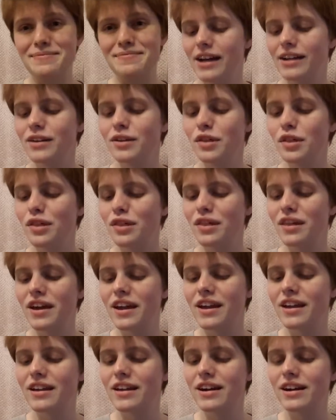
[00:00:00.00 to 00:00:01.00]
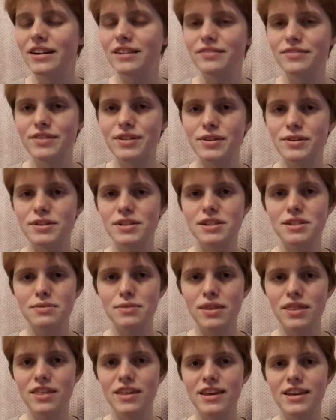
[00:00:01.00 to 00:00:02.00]
Another thing I've noticed
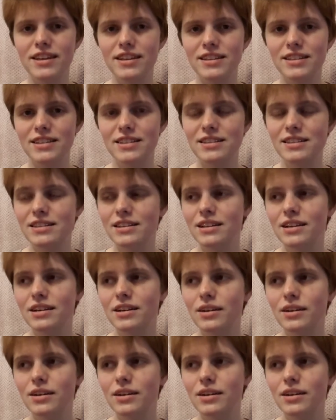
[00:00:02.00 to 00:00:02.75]
with these,